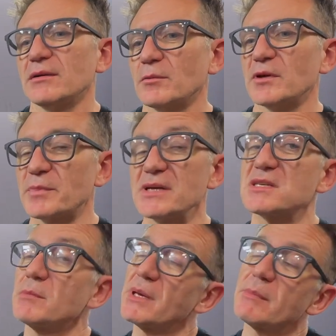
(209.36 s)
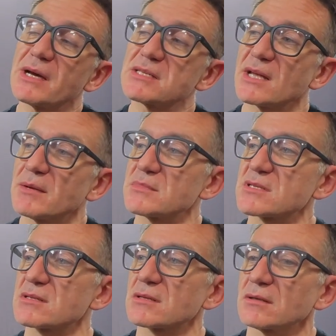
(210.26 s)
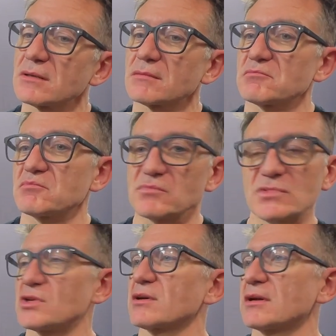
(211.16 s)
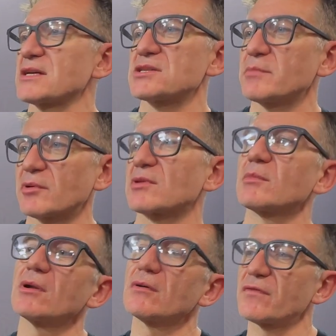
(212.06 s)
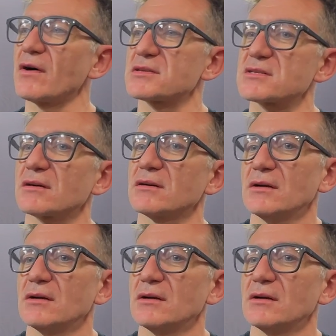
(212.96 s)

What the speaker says: With PCB-based amps, you can actually build them a lot faster.